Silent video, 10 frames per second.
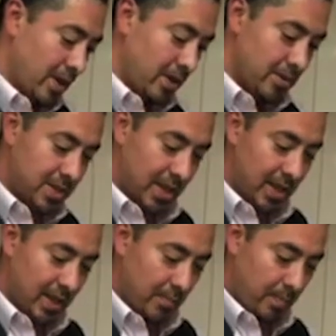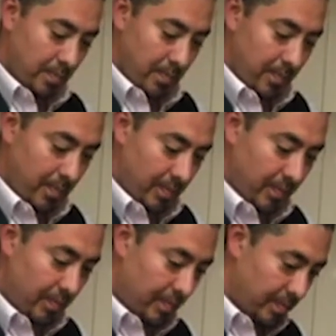using
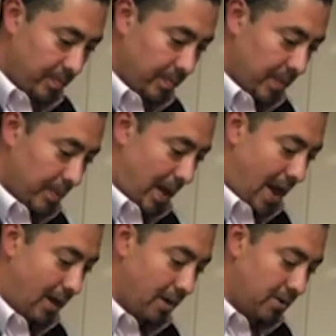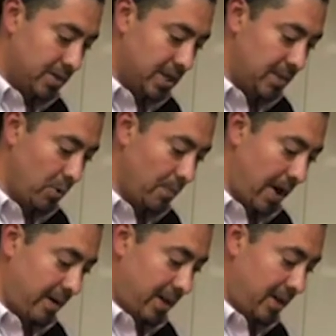the Paragon Timur
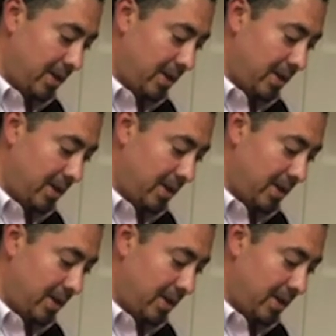Berry